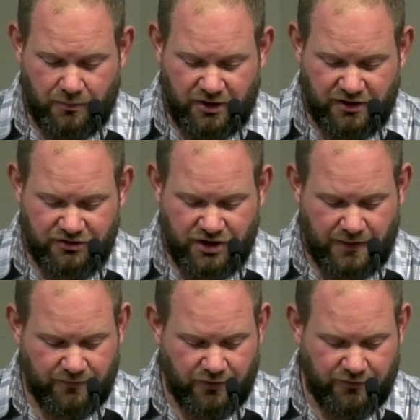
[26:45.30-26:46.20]
But it is
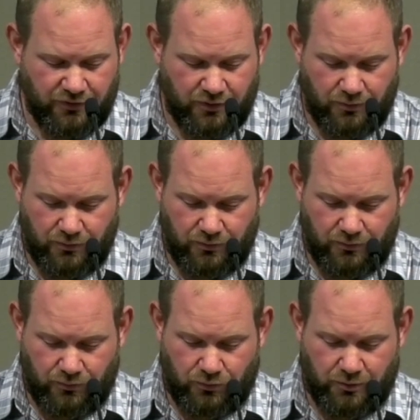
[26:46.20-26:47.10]
shameful for a
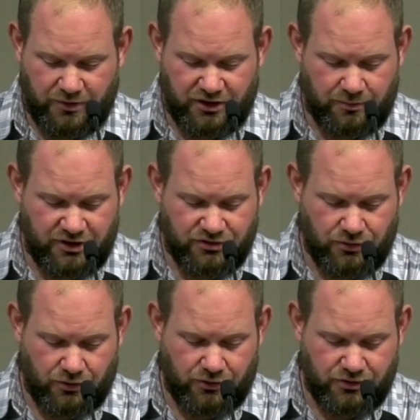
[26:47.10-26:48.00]
woman to be
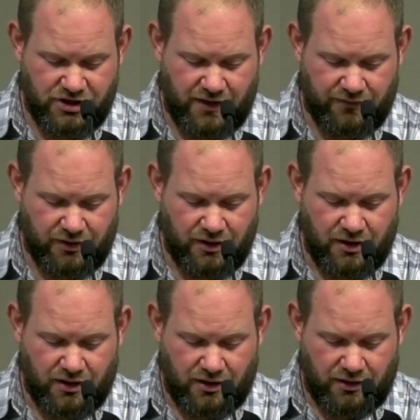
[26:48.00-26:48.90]
shorn or shaven,
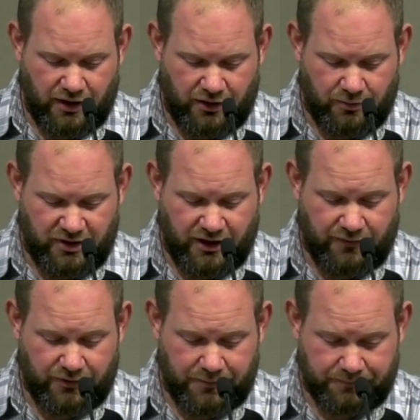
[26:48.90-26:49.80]
let her be
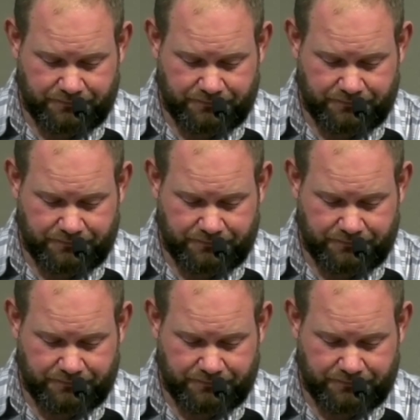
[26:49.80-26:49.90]
covered.